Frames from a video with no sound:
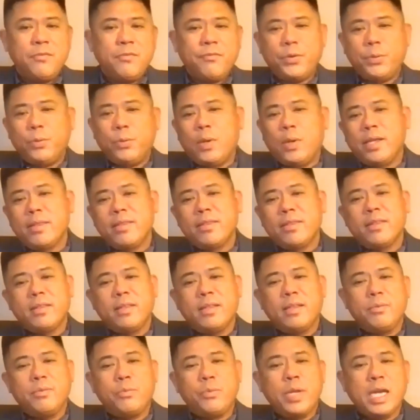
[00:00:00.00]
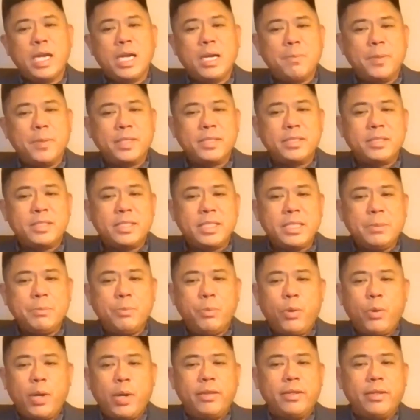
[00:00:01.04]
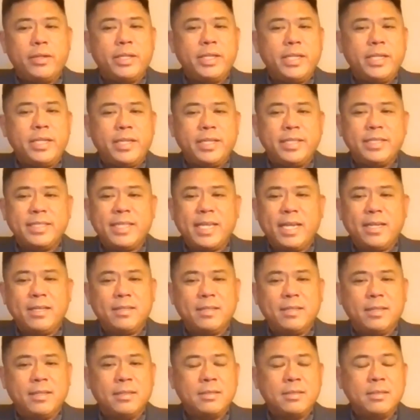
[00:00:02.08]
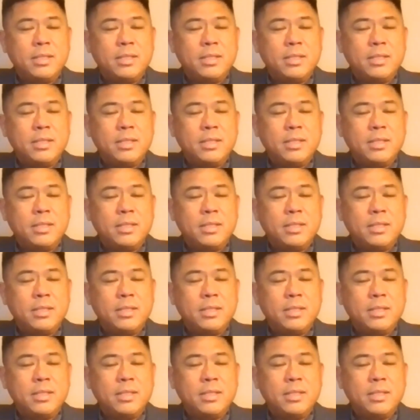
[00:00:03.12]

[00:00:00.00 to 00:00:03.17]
For one, we have extreme weather here in Canada,